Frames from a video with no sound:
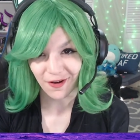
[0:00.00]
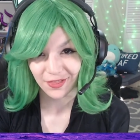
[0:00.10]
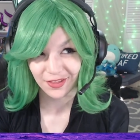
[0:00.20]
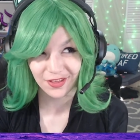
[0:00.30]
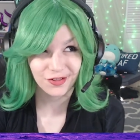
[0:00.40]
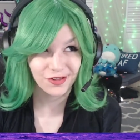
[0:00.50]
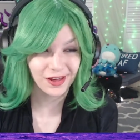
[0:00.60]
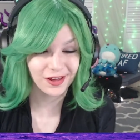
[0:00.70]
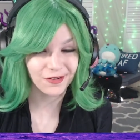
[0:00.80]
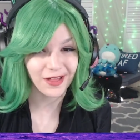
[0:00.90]
on this
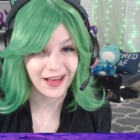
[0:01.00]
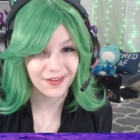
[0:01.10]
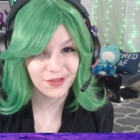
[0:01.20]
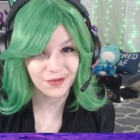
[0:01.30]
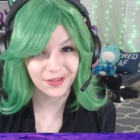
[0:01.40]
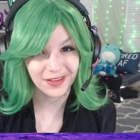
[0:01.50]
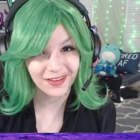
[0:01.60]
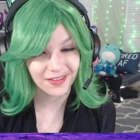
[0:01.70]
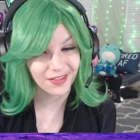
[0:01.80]
channel, actually,